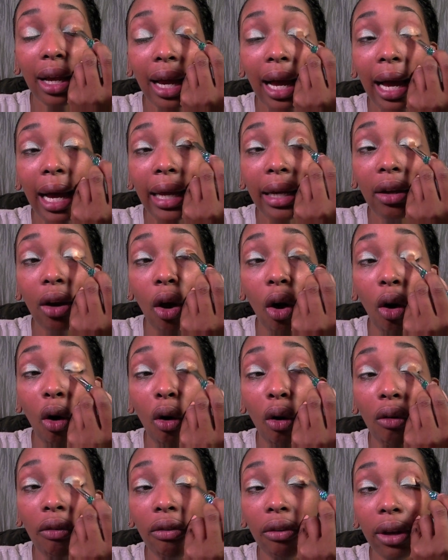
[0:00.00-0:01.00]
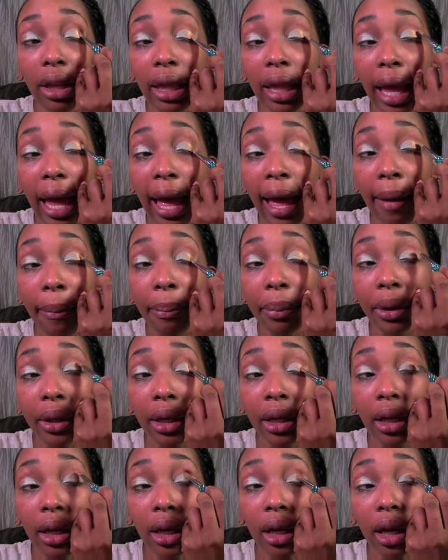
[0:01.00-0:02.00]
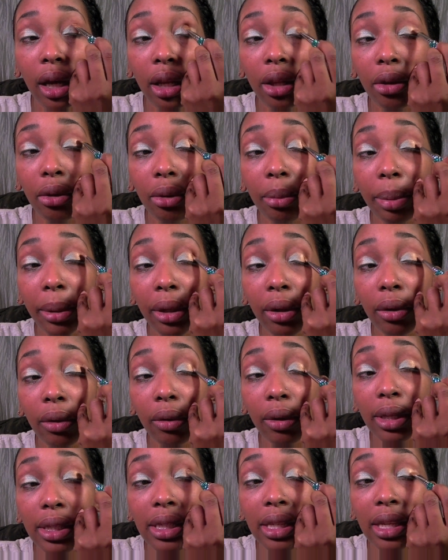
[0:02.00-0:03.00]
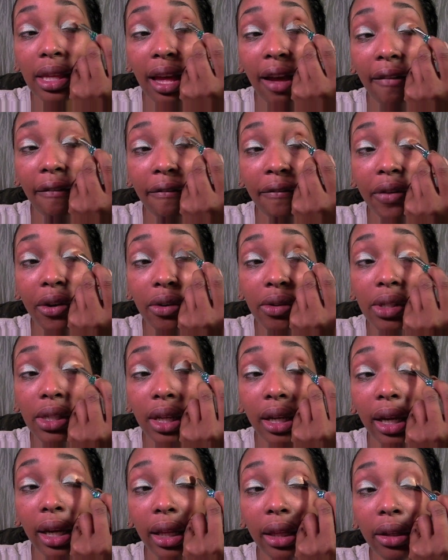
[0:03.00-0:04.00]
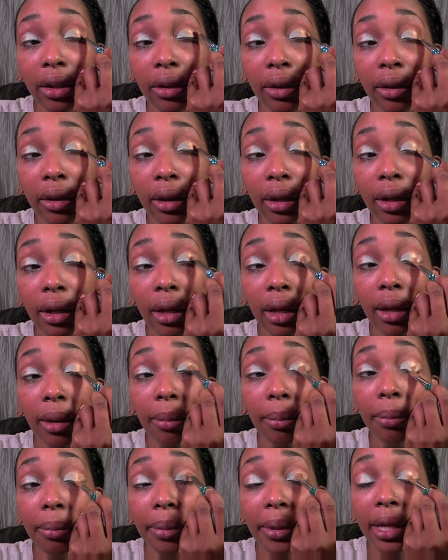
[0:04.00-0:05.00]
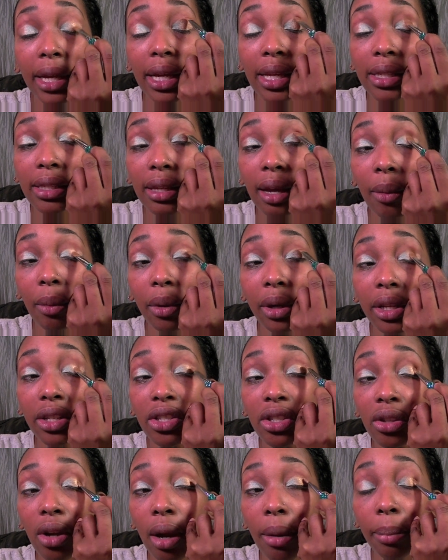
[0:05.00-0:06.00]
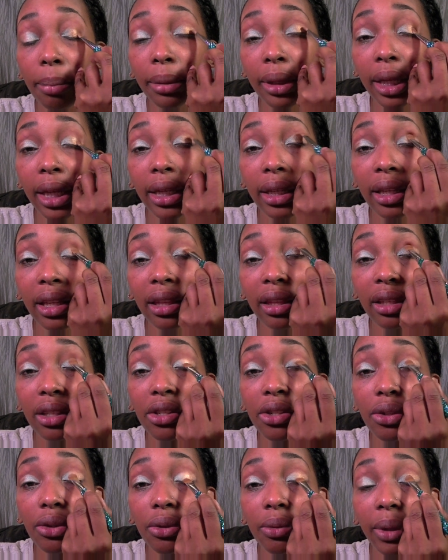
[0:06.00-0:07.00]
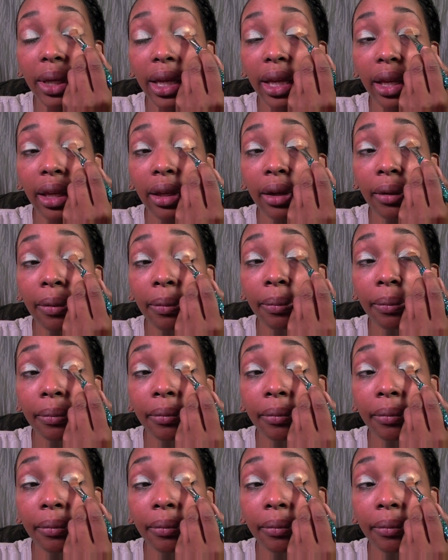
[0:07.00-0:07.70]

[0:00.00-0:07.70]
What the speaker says: kind of overlap a little bit onto that first color because I want to start blending the two in.